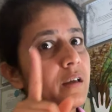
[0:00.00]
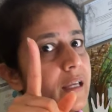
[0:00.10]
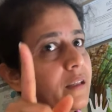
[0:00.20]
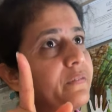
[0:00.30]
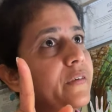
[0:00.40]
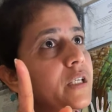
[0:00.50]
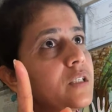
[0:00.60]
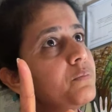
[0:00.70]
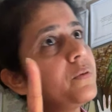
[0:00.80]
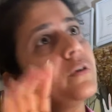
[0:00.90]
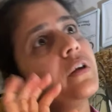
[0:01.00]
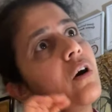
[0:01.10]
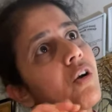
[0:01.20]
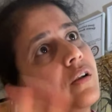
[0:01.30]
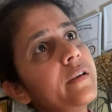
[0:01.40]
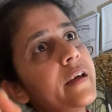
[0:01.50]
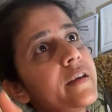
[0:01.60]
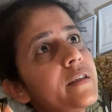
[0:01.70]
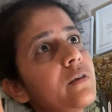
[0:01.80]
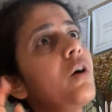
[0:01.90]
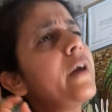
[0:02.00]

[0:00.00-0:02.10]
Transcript: In the first book, there is